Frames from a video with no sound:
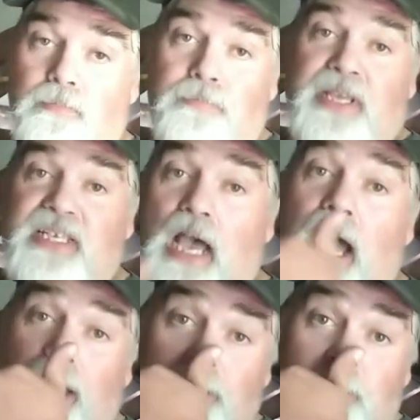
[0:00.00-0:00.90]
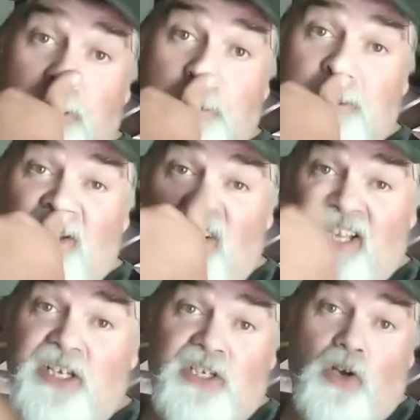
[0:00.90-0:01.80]
besides just, you know,
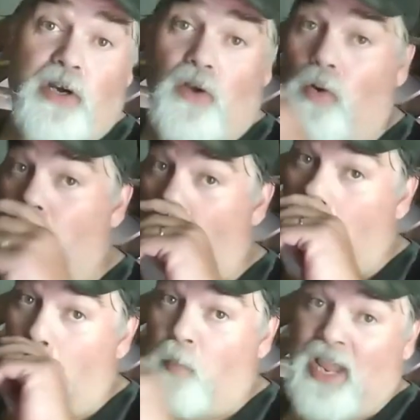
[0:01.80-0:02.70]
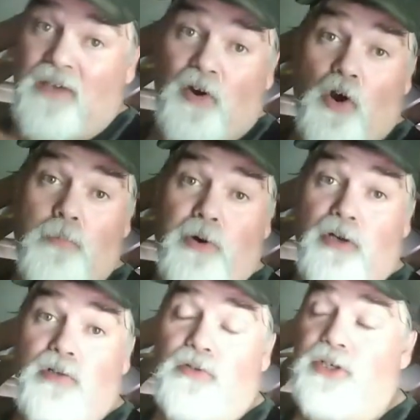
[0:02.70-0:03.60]
I just started going to we have our own
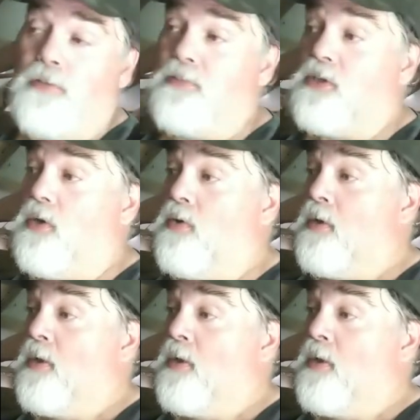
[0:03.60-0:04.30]
personal gym, so